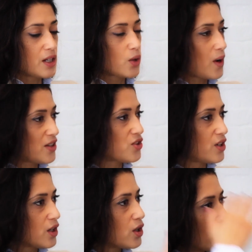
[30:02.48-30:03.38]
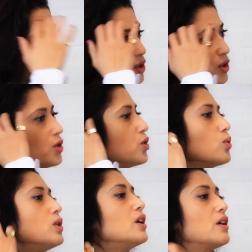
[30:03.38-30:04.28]
in questioning,
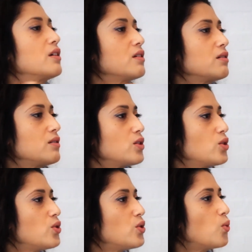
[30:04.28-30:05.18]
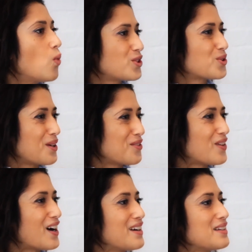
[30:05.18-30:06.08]
you learn what's good
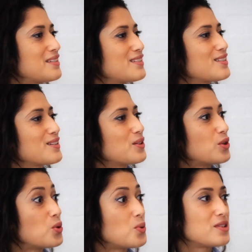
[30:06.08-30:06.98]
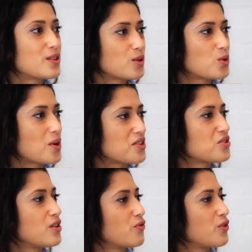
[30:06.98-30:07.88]
advice, who is a good
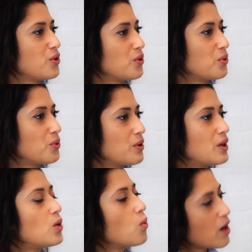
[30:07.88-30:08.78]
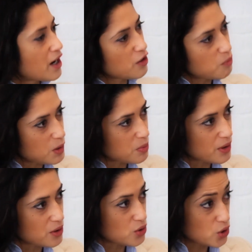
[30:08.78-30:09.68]
questioner for you, what kind of
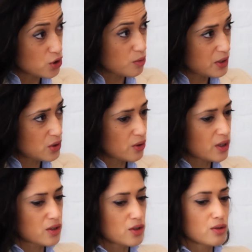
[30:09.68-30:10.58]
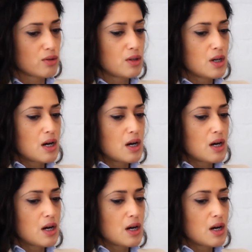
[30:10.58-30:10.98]
people should you be talking to.